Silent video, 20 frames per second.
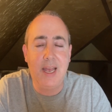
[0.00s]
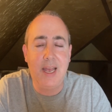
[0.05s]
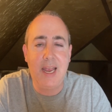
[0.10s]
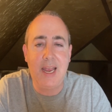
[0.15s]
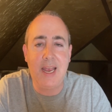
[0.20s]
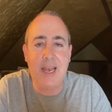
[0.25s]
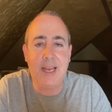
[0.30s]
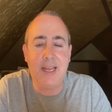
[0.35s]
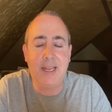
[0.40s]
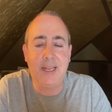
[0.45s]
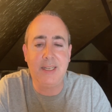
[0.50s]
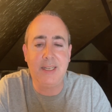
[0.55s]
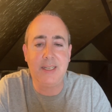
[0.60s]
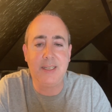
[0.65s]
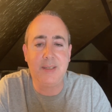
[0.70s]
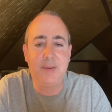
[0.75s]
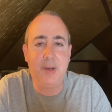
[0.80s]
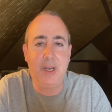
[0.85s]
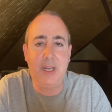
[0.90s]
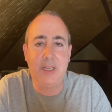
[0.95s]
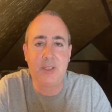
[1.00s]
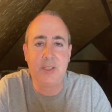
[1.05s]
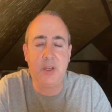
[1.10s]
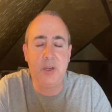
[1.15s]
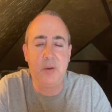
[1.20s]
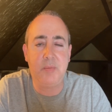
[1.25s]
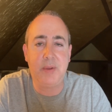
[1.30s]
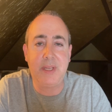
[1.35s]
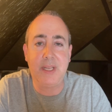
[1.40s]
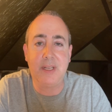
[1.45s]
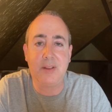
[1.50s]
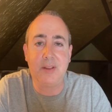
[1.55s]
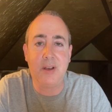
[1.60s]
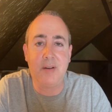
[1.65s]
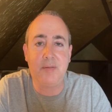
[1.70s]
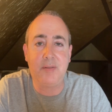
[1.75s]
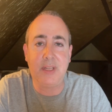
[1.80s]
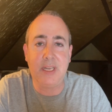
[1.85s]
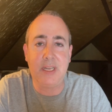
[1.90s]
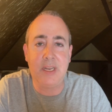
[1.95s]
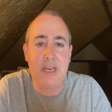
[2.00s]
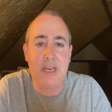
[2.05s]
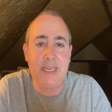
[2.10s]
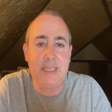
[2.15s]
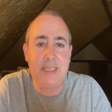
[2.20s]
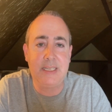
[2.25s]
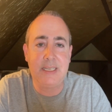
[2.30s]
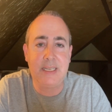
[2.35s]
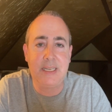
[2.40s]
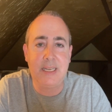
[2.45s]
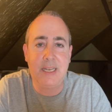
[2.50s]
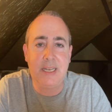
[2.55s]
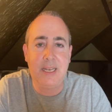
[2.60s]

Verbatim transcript: And it's going to be a lovely night.